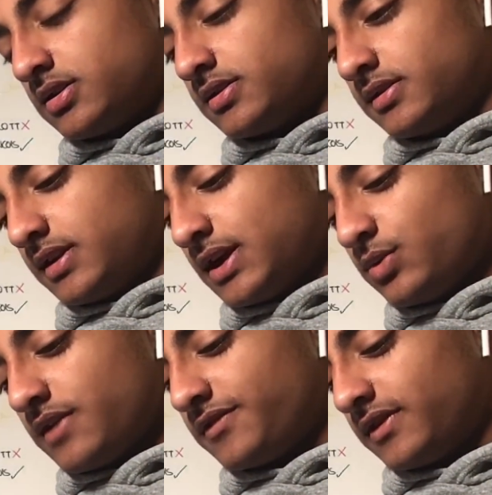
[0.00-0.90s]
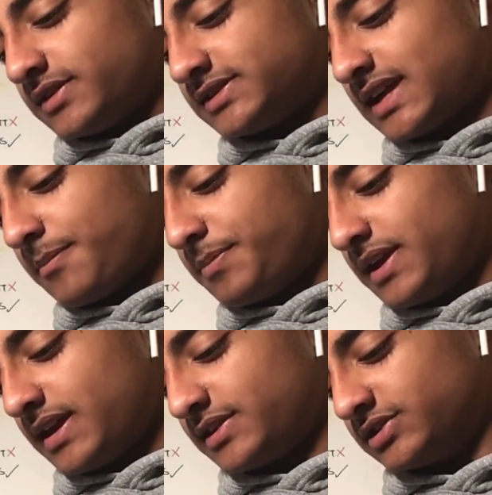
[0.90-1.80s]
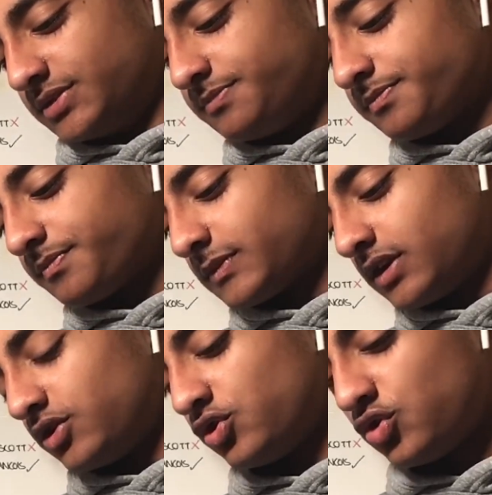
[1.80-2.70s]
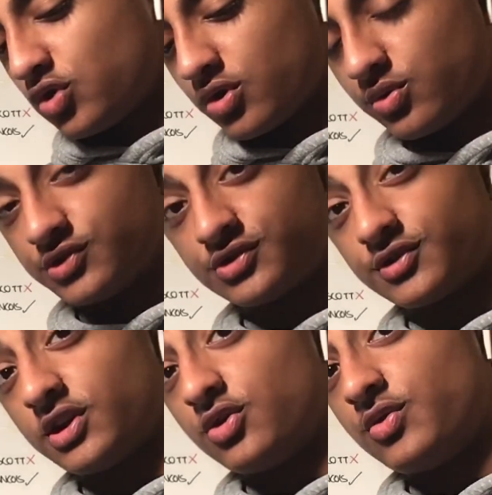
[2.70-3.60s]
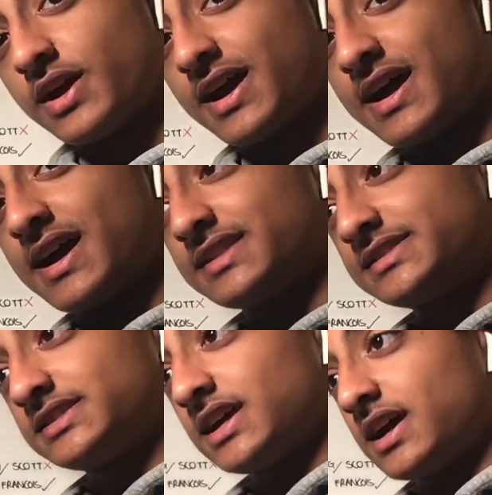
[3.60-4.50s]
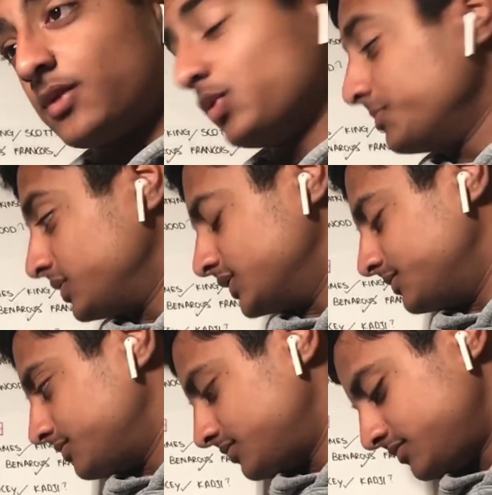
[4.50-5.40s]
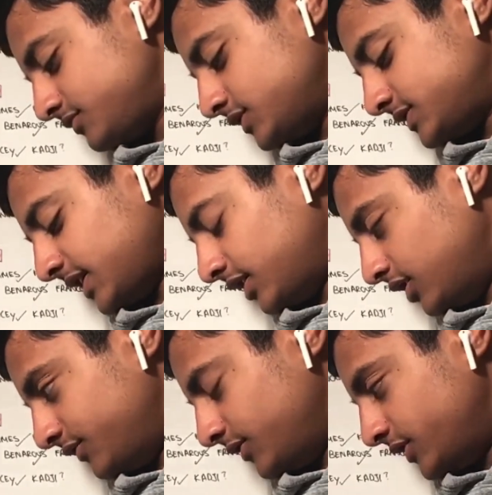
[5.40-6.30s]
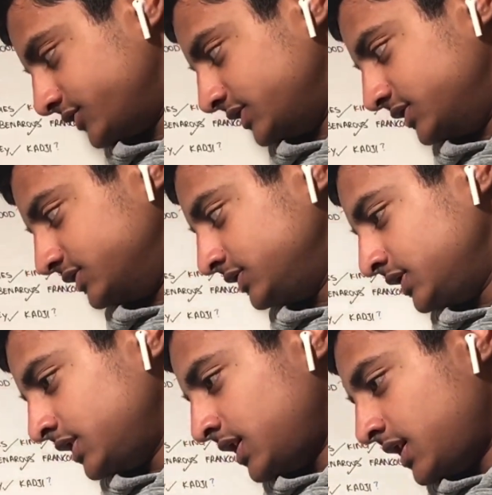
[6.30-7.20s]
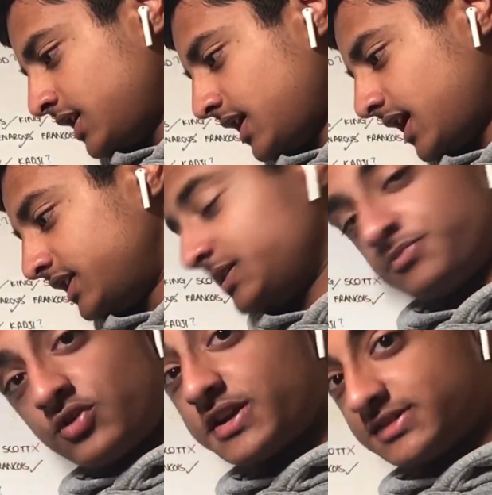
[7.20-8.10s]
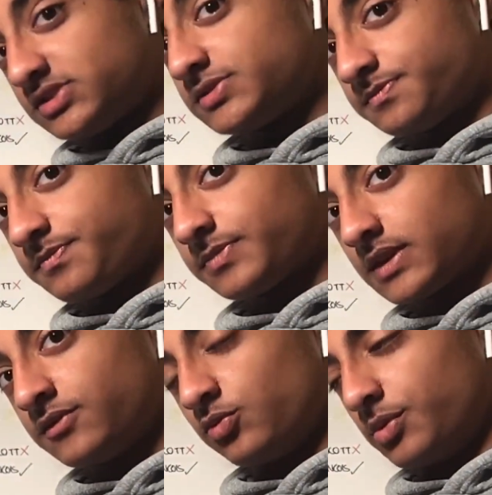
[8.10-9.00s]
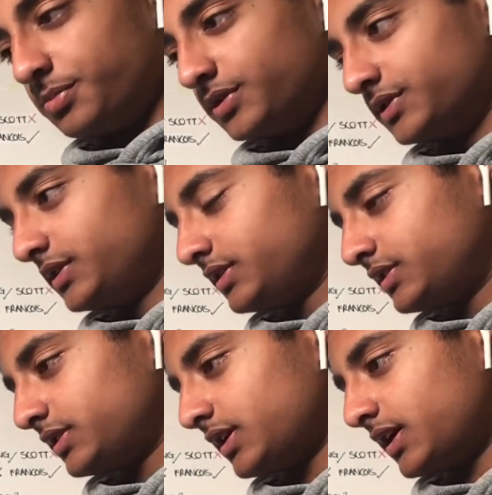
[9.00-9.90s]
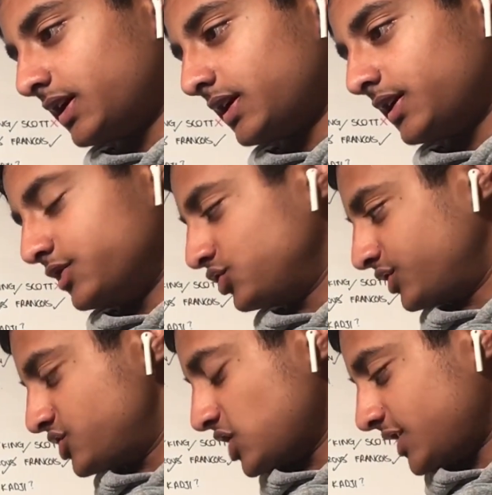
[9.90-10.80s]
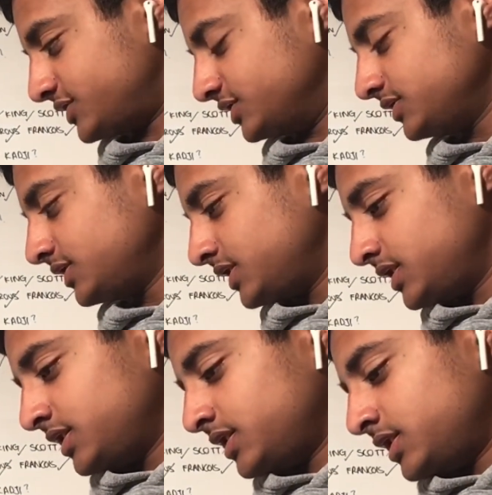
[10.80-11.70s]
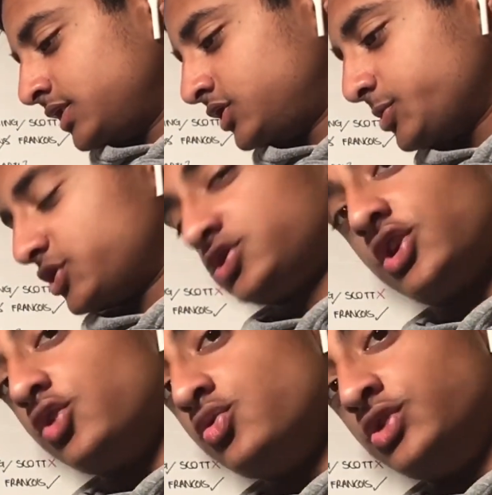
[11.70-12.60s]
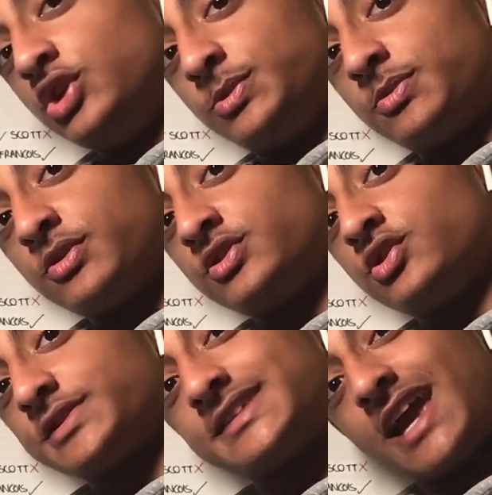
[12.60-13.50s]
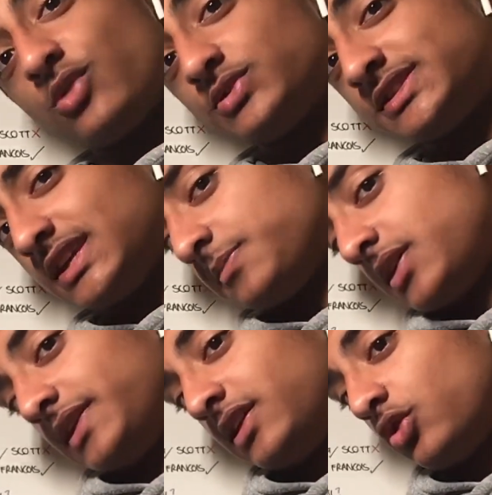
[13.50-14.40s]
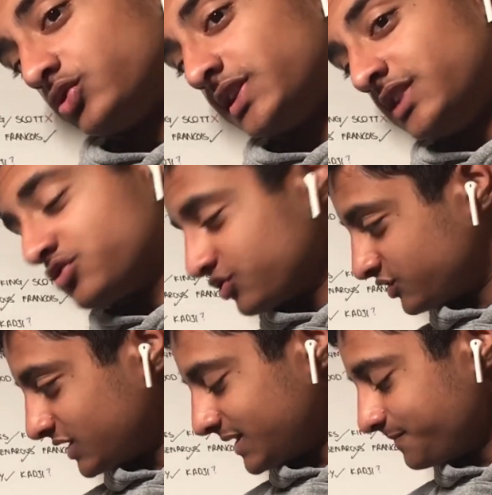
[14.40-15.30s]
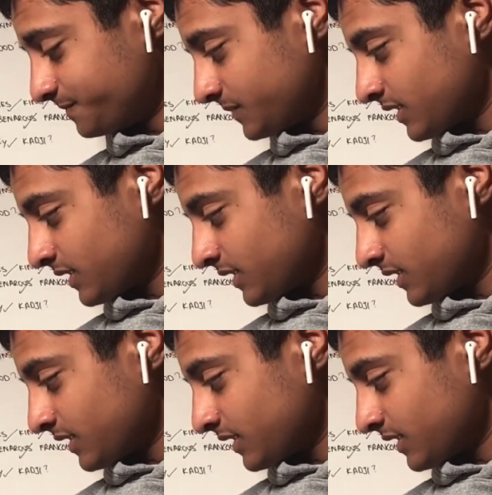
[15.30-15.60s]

Now we have Sam Pearson, who was on loan at Wimbledon for the second half of last season, and impressed for Wimbledon and Johnny Jackson. So much so, newly promoted Notts County apparently hold an interest in him.